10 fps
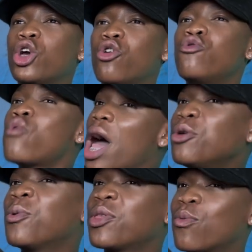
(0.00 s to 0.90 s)

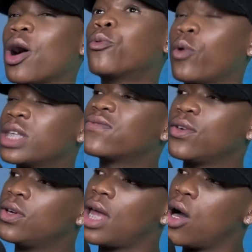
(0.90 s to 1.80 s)
run with what works for
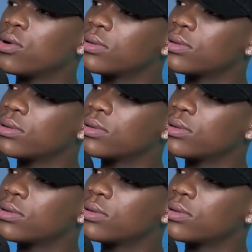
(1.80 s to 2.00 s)
you now.